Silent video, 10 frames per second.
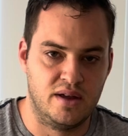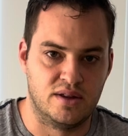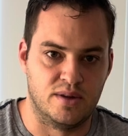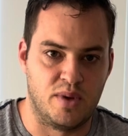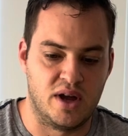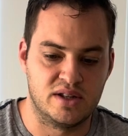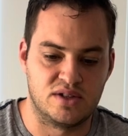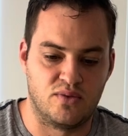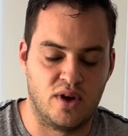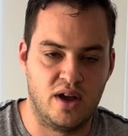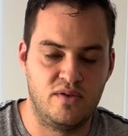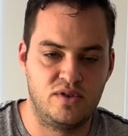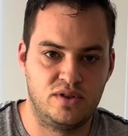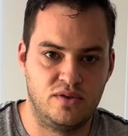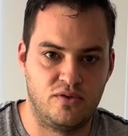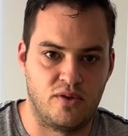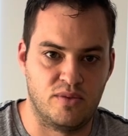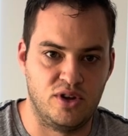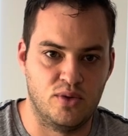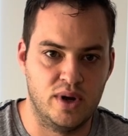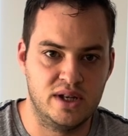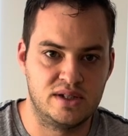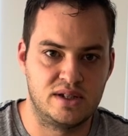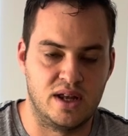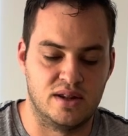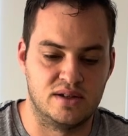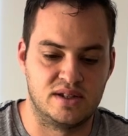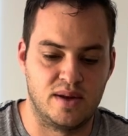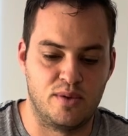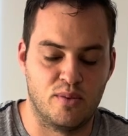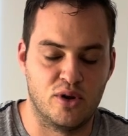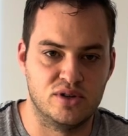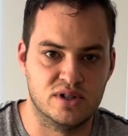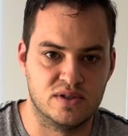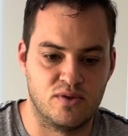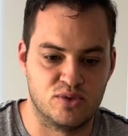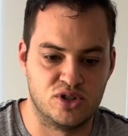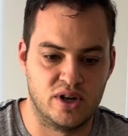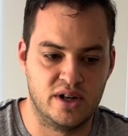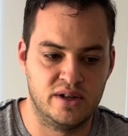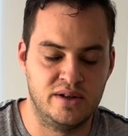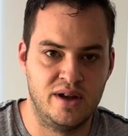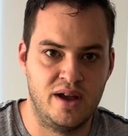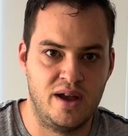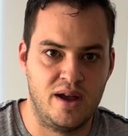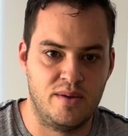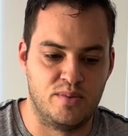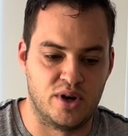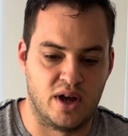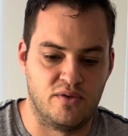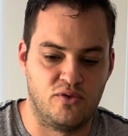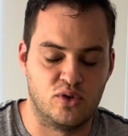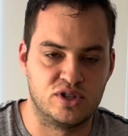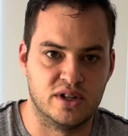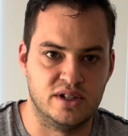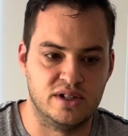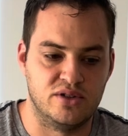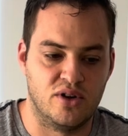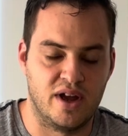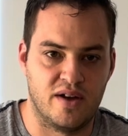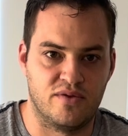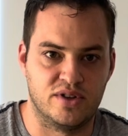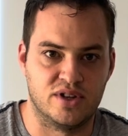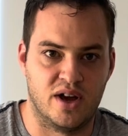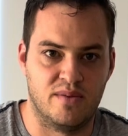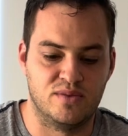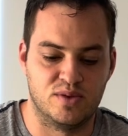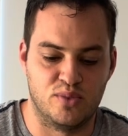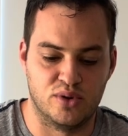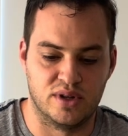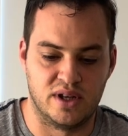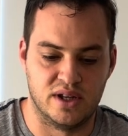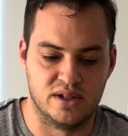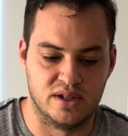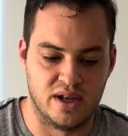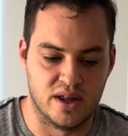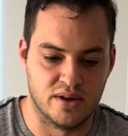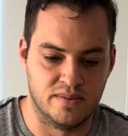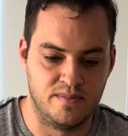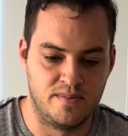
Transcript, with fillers: The parts arrived from the US and the stepper motors from China, but I unfortunately did not have the time to put the kit together.